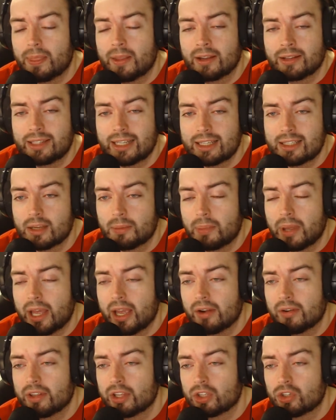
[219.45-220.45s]
disappear
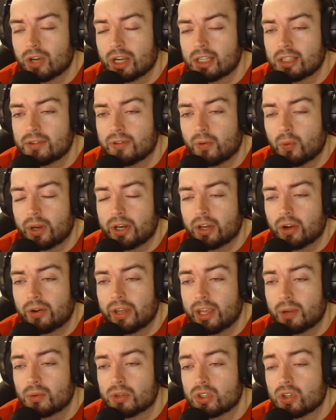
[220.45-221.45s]
in the transfer window, he
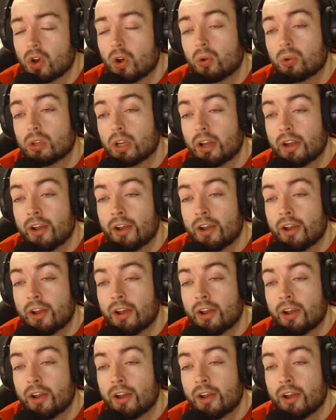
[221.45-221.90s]
was told,